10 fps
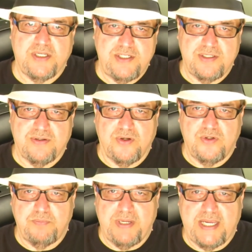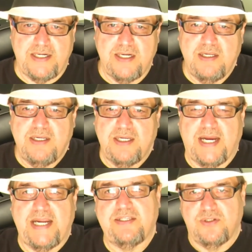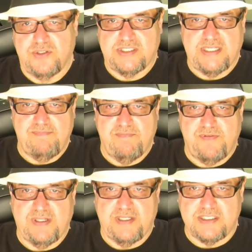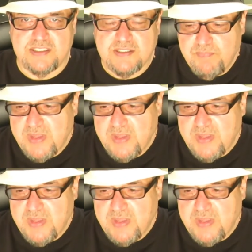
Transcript: into your own bed. And I had those same feelings.